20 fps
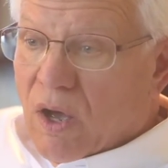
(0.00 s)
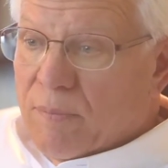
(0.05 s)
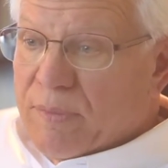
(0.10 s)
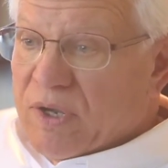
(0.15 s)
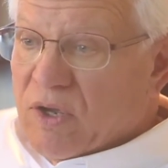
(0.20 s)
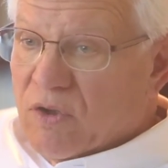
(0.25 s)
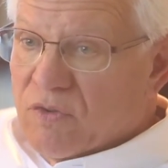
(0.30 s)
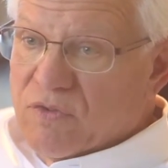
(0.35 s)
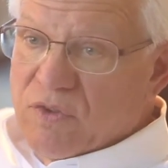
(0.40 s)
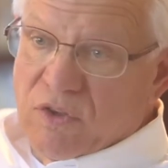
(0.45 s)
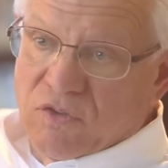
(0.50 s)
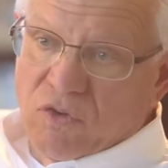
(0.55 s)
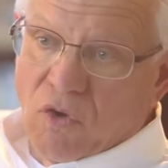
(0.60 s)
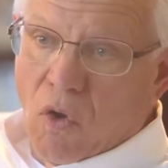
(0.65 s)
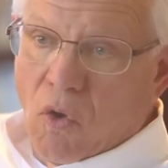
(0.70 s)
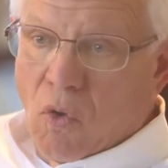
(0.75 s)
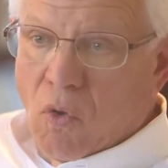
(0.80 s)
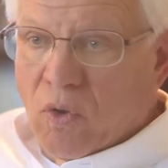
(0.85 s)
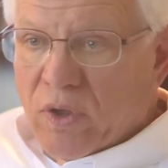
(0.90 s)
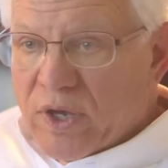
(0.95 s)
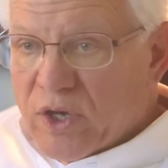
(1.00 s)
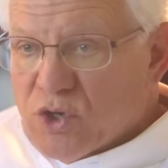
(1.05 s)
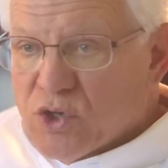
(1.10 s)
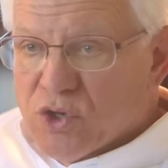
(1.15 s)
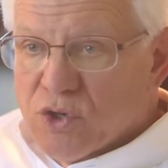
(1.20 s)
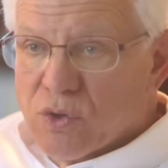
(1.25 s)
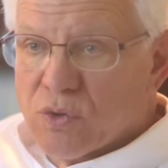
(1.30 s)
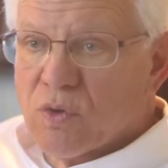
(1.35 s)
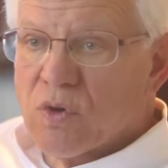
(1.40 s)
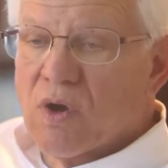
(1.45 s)
because this whole
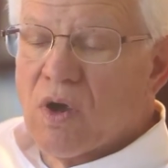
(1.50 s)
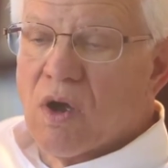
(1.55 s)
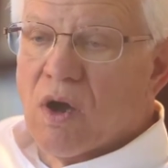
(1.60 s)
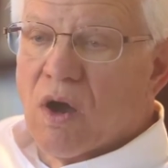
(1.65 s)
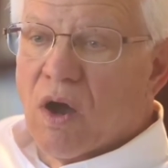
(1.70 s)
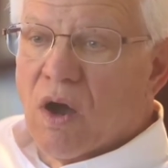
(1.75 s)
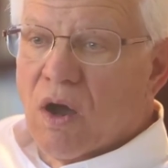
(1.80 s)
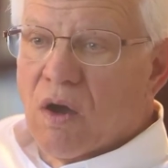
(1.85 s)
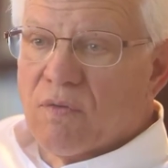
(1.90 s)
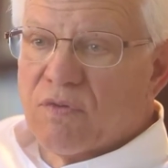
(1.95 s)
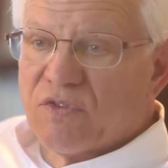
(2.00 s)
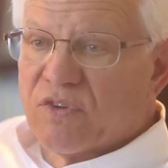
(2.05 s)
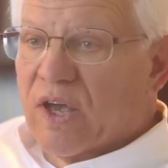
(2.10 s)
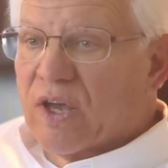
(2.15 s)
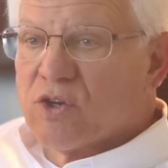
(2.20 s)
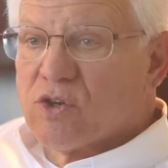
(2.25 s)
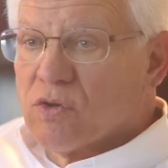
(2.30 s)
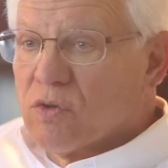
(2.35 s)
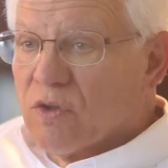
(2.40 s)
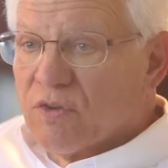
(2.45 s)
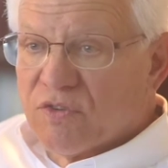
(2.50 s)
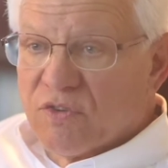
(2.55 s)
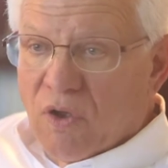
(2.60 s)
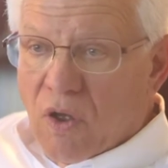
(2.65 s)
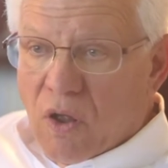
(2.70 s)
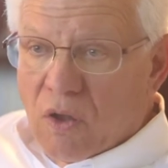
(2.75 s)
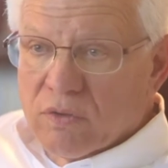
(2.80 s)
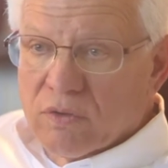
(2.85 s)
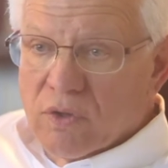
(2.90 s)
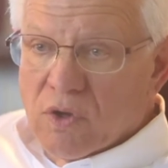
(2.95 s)
issue of sexual
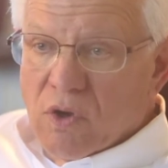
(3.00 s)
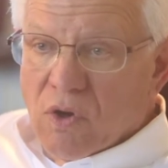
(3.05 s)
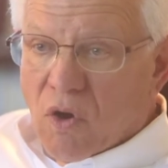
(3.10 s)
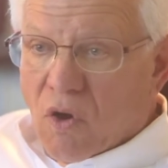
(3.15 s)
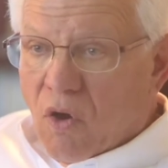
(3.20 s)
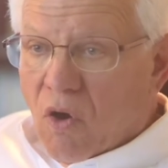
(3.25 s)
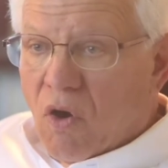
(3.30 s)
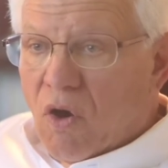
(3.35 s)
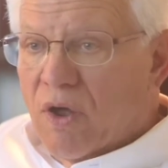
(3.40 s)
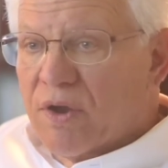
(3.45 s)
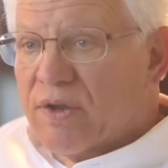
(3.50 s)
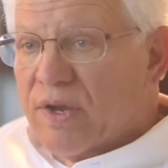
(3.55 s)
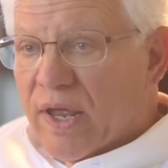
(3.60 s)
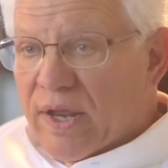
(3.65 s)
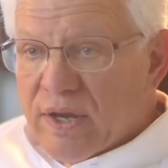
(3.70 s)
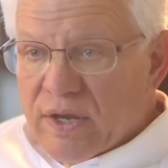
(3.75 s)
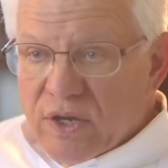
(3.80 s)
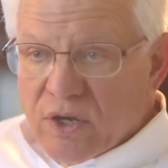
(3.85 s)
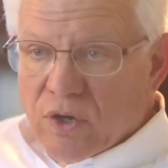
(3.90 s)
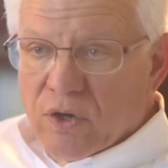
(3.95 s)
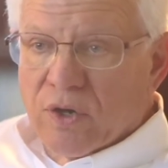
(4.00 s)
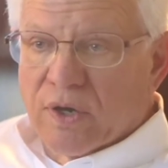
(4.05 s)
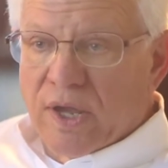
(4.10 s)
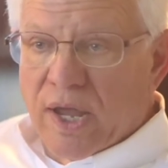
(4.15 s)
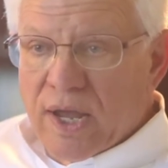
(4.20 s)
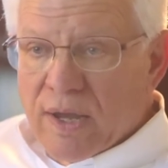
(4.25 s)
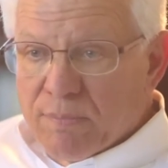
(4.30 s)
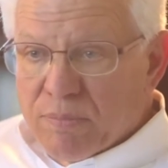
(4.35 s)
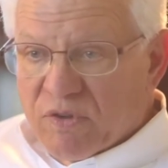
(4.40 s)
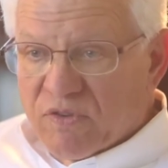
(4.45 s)
assault on and near
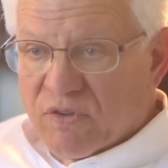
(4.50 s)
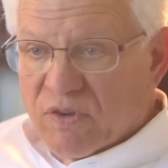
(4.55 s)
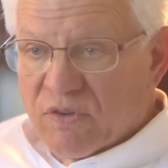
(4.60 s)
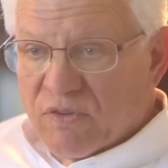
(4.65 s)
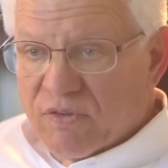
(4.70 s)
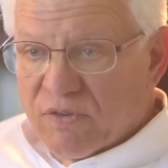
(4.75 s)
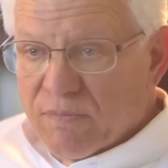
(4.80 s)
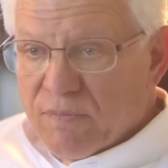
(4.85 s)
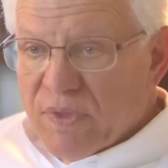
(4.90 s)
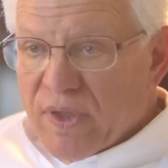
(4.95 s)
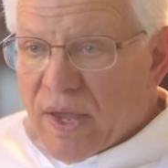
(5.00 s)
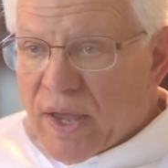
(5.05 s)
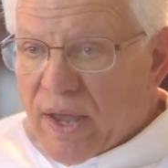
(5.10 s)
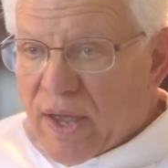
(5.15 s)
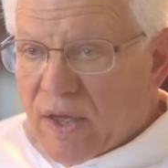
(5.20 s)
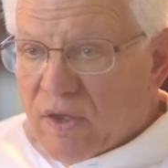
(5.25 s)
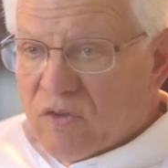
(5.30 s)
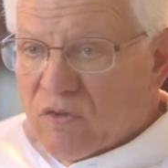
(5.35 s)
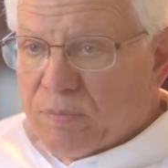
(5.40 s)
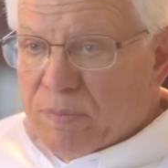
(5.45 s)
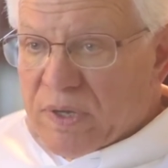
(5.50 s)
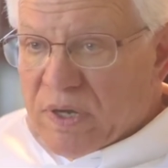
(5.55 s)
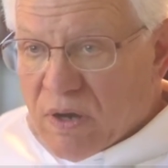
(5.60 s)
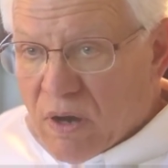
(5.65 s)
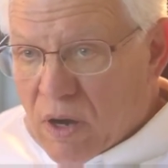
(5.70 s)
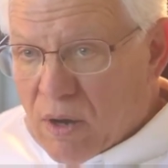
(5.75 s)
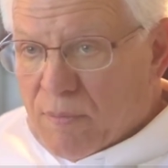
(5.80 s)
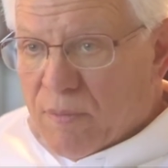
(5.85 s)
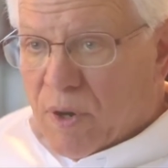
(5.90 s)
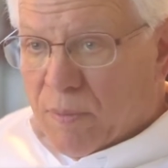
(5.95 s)
campuses has
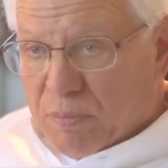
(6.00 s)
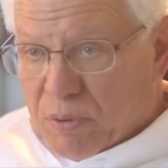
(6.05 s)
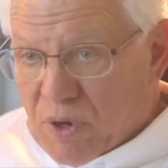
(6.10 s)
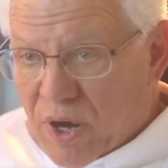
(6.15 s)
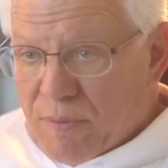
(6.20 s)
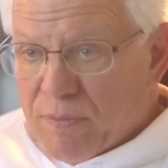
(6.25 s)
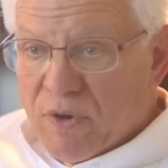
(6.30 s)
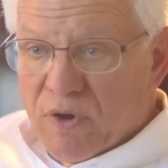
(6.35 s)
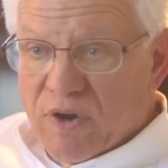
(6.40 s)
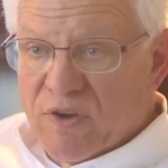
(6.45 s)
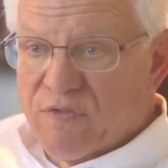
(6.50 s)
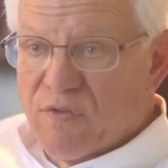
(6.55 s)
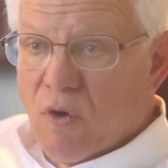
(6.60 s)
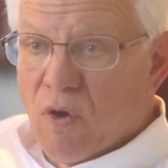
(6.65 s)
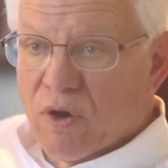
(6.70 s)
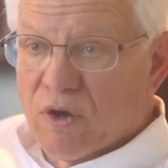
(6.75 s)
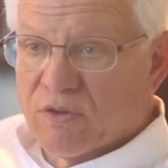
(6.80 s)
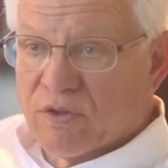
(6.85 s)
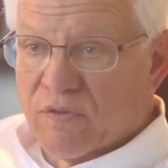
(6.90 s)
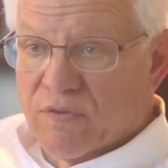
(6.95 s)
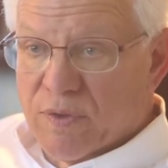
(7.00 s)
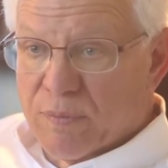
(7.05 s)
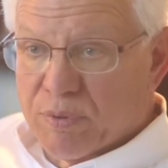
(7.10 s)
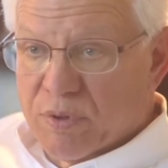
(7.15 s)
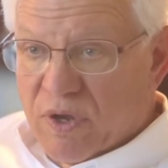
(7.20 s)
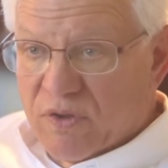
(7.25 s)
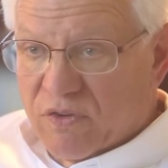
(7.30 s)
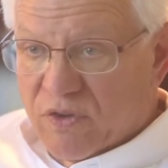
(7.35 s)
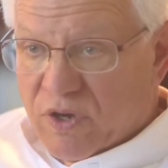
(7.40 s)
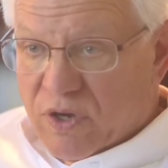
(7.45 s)
become a primary focus of the
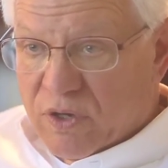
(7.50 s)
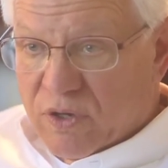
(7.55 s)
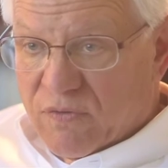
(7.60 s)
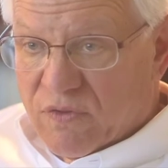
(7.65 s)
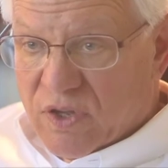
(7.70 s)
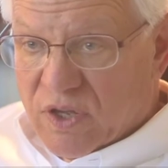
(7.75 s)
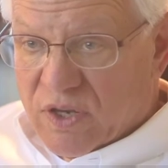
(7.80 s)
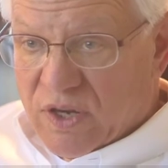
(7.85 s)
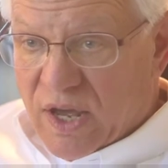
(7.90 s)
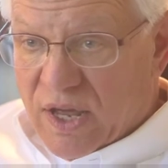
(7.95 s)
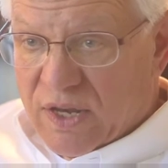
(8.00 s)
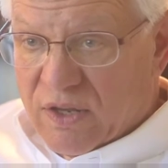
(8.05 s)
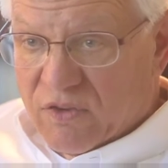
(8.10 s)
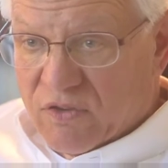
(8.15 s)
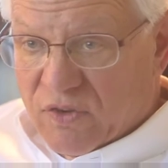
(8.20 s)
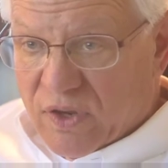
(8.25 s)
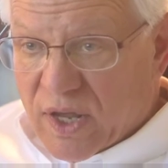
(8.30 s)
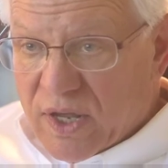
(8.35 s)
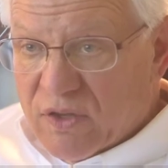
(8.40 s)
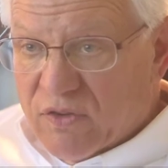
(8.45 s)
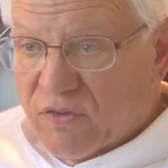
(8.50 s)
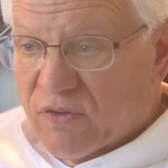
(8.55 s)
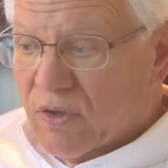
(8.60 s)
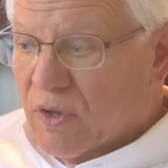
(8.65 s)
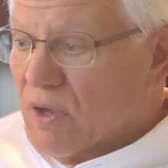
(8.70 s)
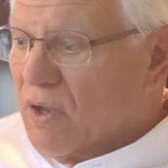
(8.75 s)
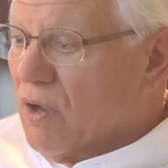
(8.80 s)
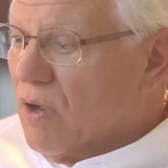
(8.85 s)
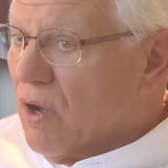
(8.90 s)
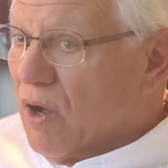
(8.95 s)
President of the United States,
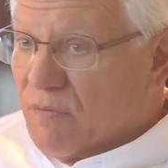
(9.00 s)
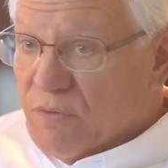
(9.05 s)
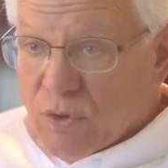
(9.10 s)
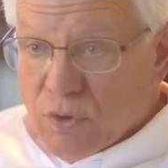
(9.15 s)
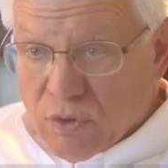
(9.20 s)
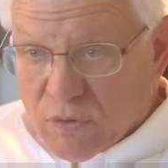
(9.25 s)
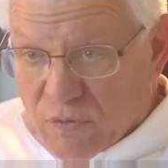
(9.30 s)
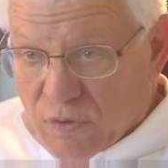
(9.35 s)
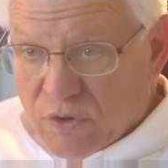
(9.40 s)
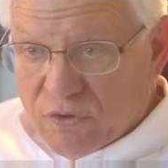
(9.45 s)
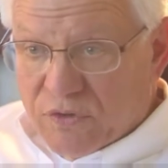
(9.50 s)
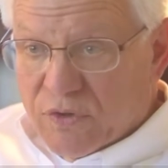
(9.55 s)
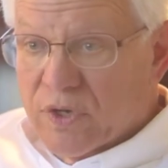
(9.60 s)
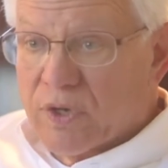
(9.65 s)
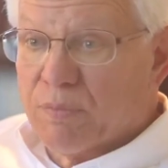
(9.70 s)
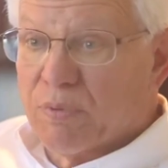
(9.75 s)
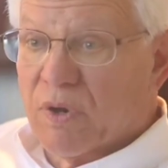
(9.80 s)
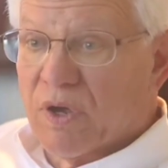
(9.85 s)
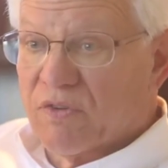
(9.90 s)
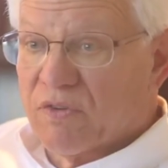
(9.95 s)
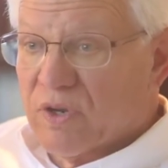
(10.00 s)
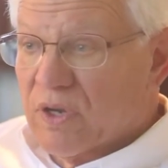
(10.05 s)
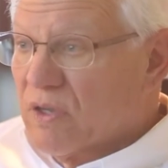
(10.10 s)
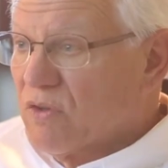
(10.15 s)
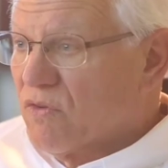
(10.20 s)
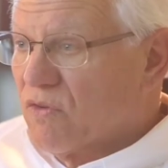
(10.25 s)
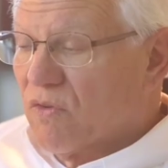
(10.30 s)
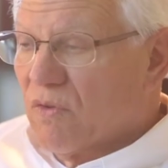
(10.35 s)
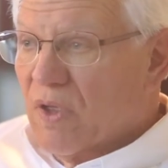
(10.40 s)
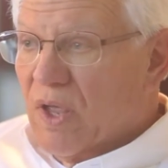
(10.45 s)
of university
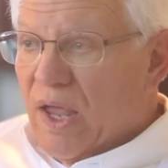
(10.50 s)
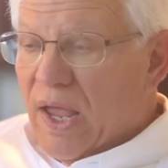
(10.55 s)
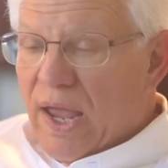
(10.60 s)
presidents,